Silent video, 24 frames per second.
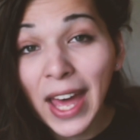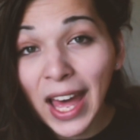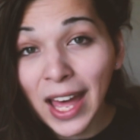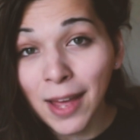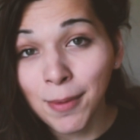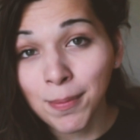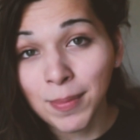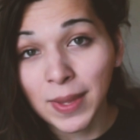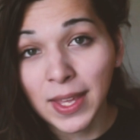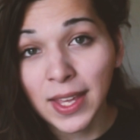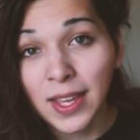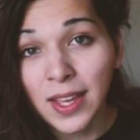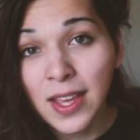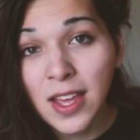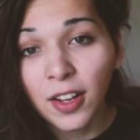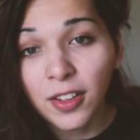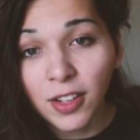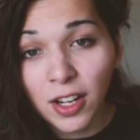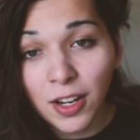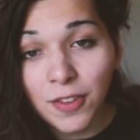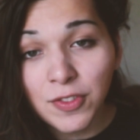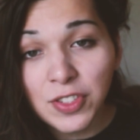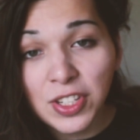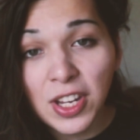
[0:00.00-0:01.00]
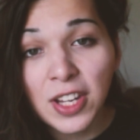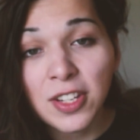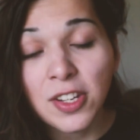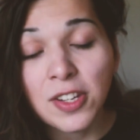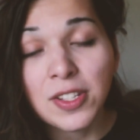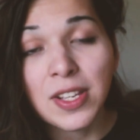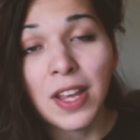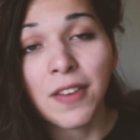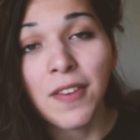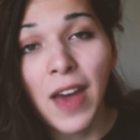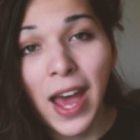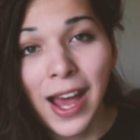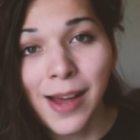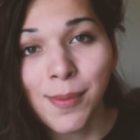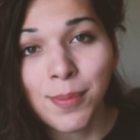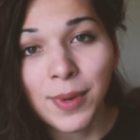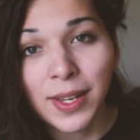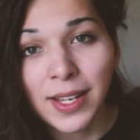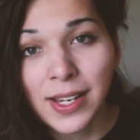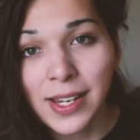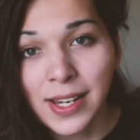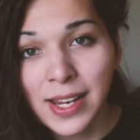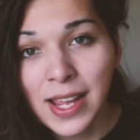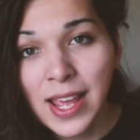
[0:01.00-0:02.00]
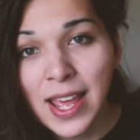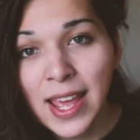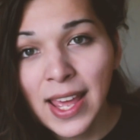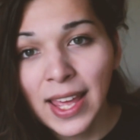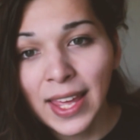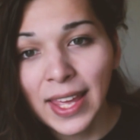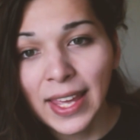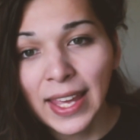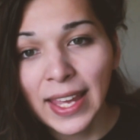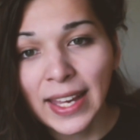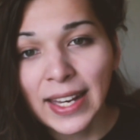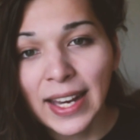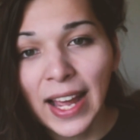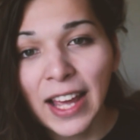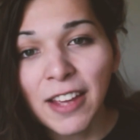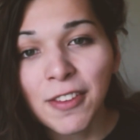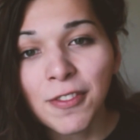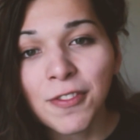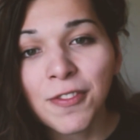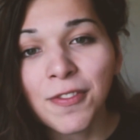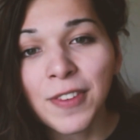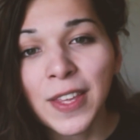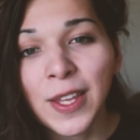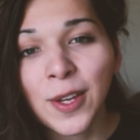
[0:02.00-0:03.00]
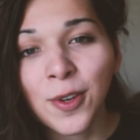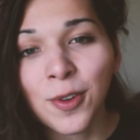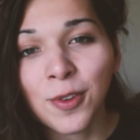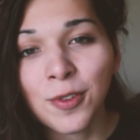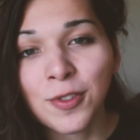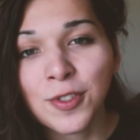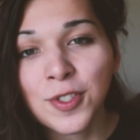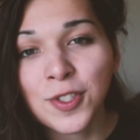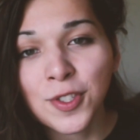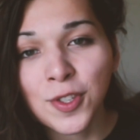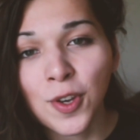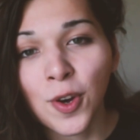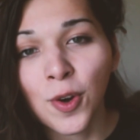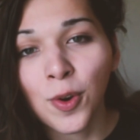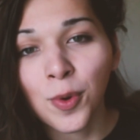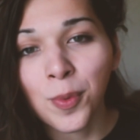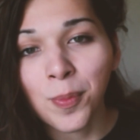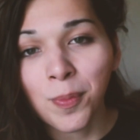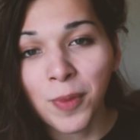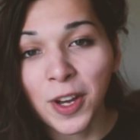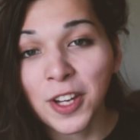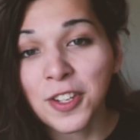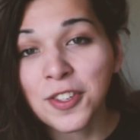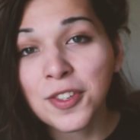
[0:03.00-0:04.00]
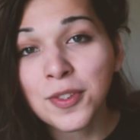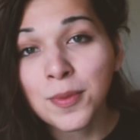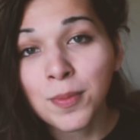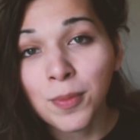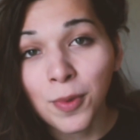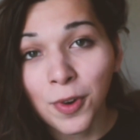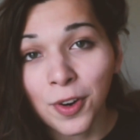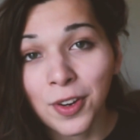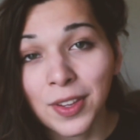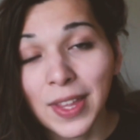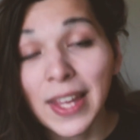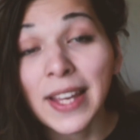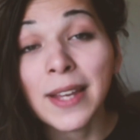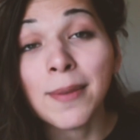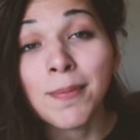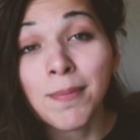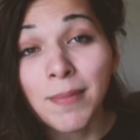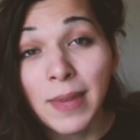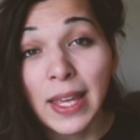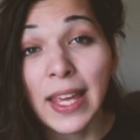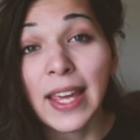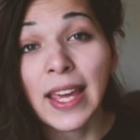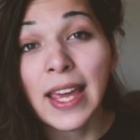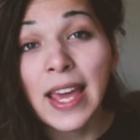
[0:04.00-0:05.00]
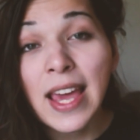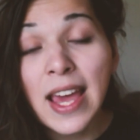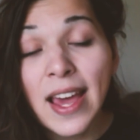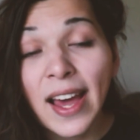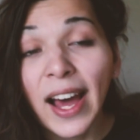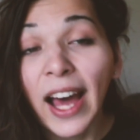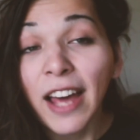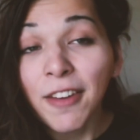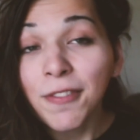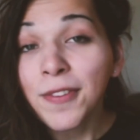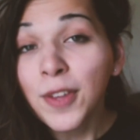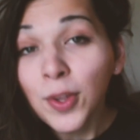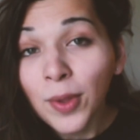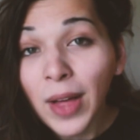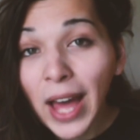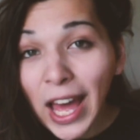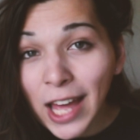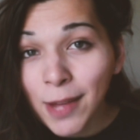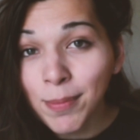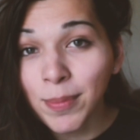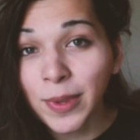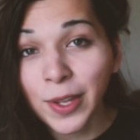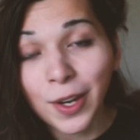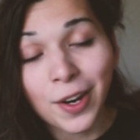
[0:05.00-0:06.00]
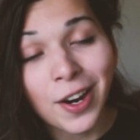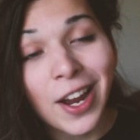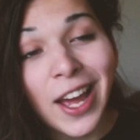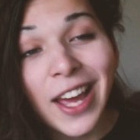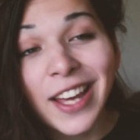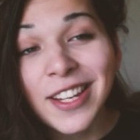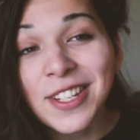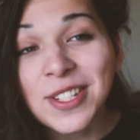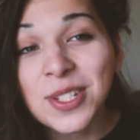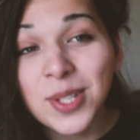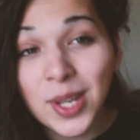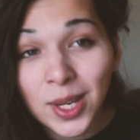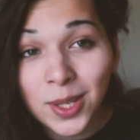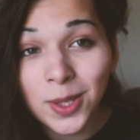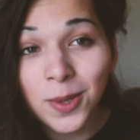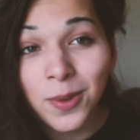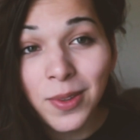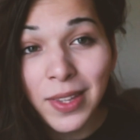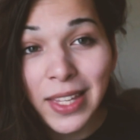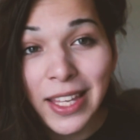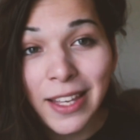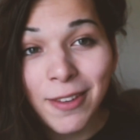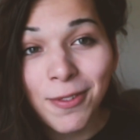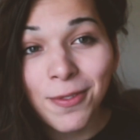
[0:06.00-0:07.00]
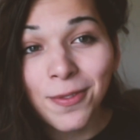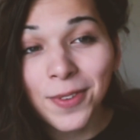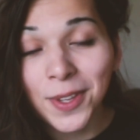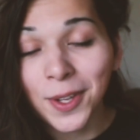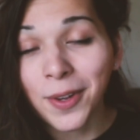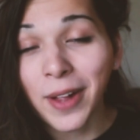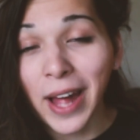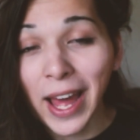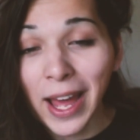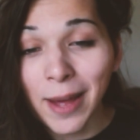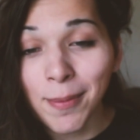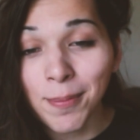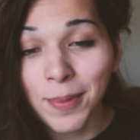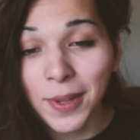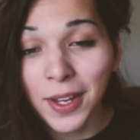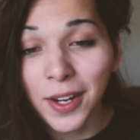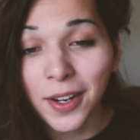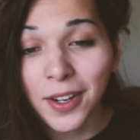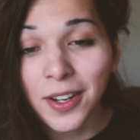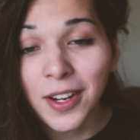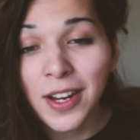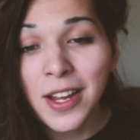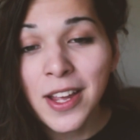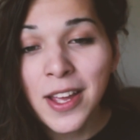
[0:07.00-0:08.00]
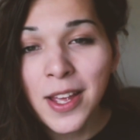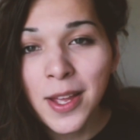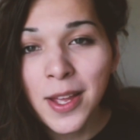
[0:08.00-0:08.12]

happy. A lot of changes have happened, and I feel so much more like me. I feel happier. I genuinely feel happier.